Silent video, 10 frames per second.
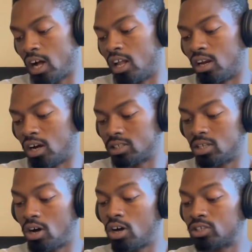
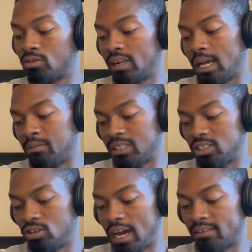Larsa also claims that
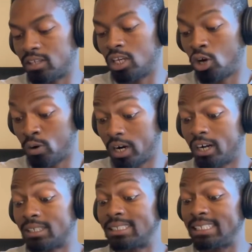she'll have to lower
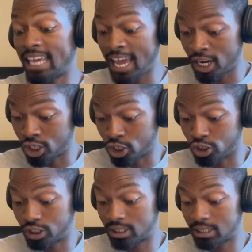her
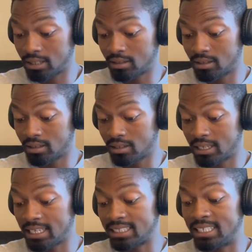standards
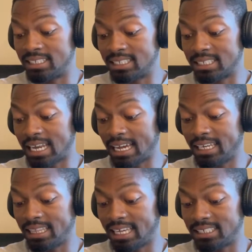since it's
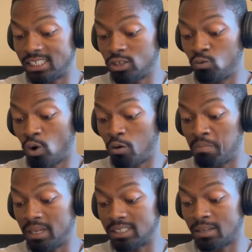likely that she won't
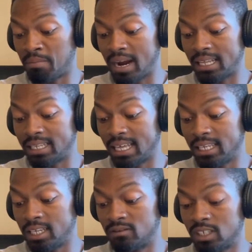meet somebody that
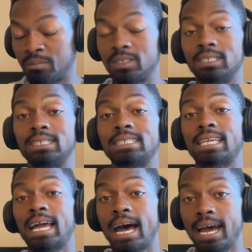lives up to
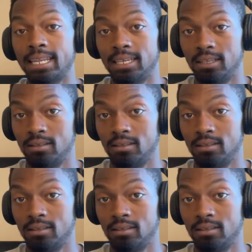Scottie.